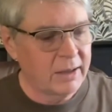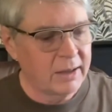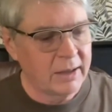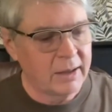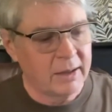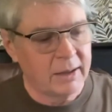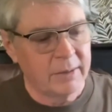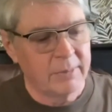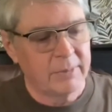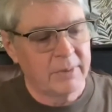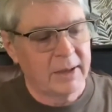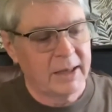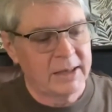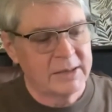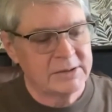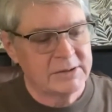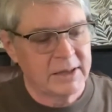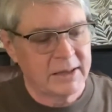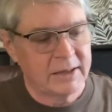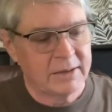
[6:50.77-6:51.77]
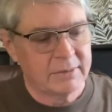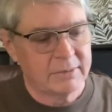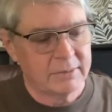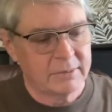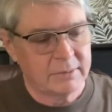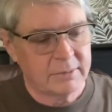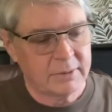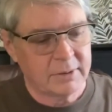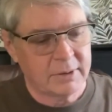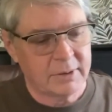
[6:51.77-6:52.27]
um, it has that
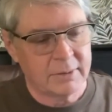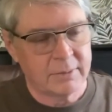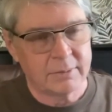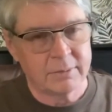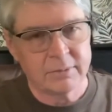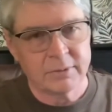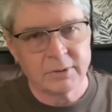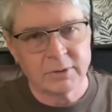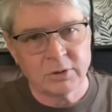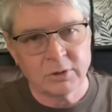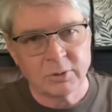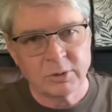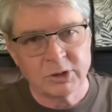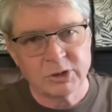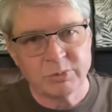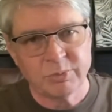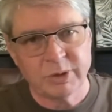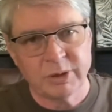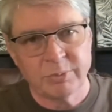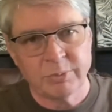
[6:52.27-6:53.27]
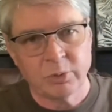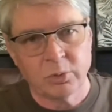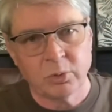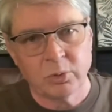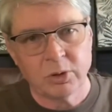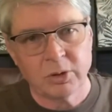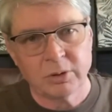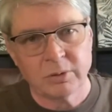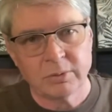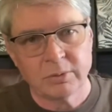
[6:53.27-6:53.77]
the, the USB
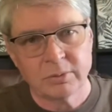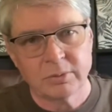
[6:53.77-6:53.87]
port